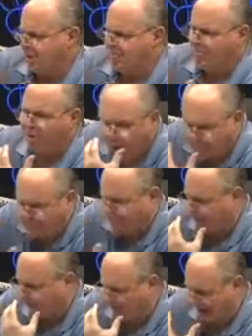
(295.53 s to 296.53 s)

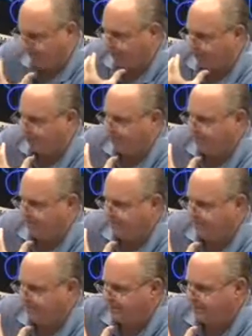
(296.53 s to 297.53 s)
purposeful effort
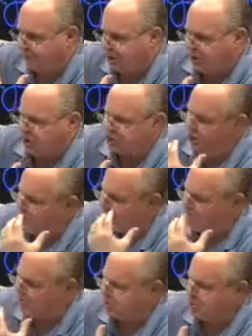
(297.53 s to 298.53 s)
to
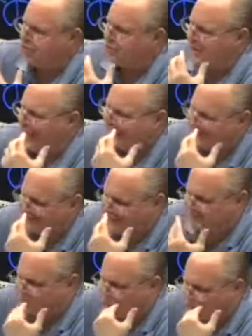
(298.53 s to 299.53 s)
impugn and
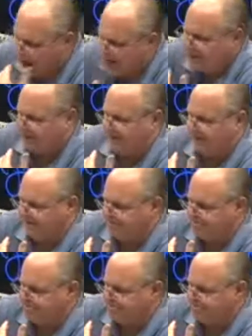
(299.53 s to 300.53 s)
discredit
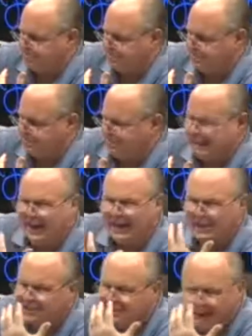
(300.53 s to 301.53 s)

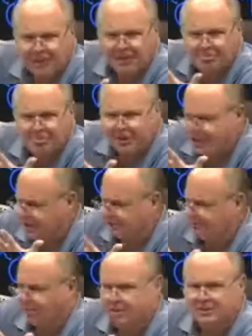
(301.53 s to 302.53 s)
an entire
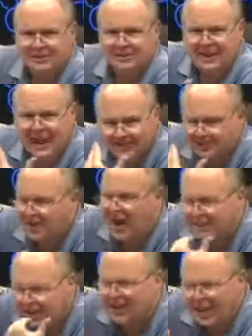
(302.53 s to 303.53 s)
political party that has
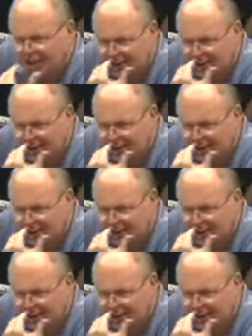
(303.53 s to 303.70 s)
not yet